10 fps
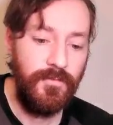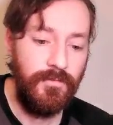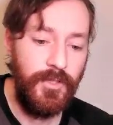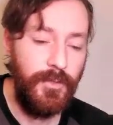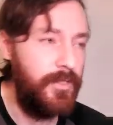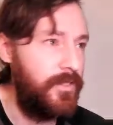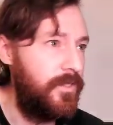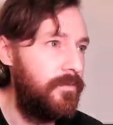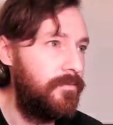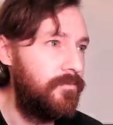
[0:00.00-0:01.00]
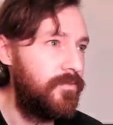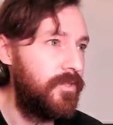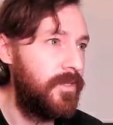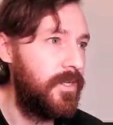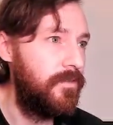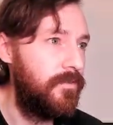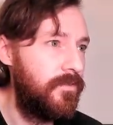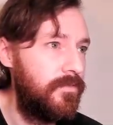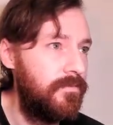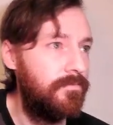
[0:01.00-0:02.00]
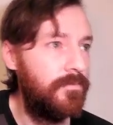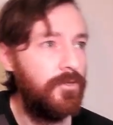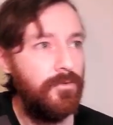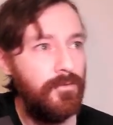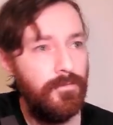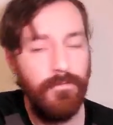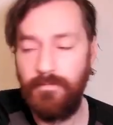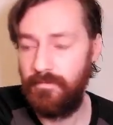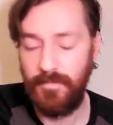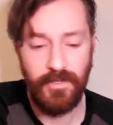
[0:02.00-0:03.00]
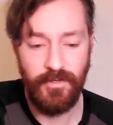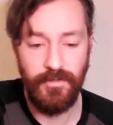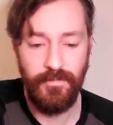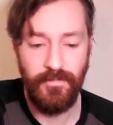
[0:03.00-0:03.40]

maybe something else cool, I don't know.